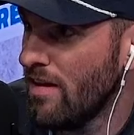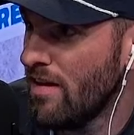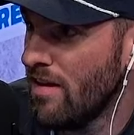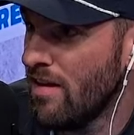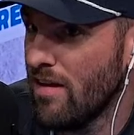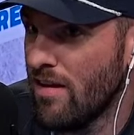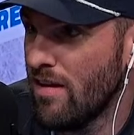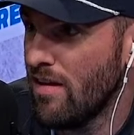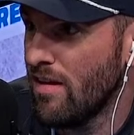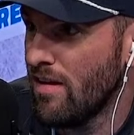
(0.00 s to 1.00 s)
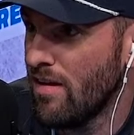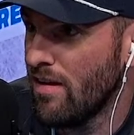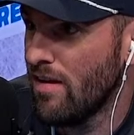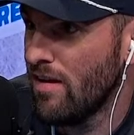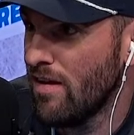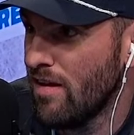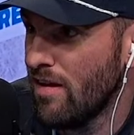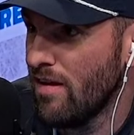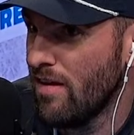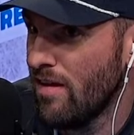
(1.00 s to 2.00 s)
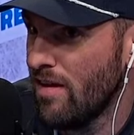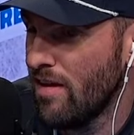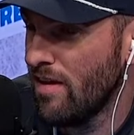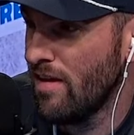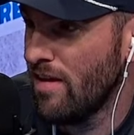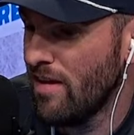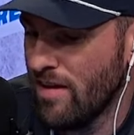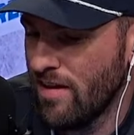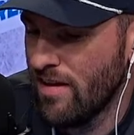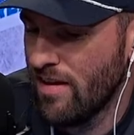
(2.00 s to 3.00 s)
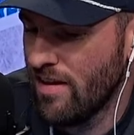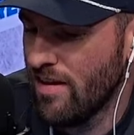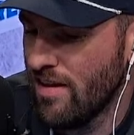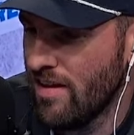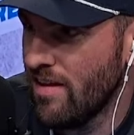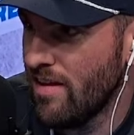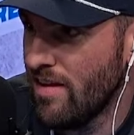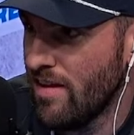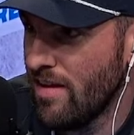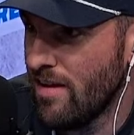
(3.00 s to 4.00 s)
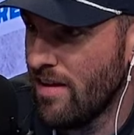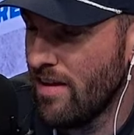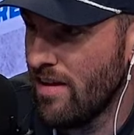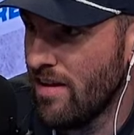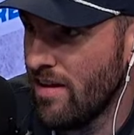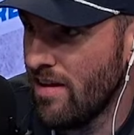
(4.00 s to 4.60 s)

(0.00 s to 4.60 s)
No words are spoken by the person on screen.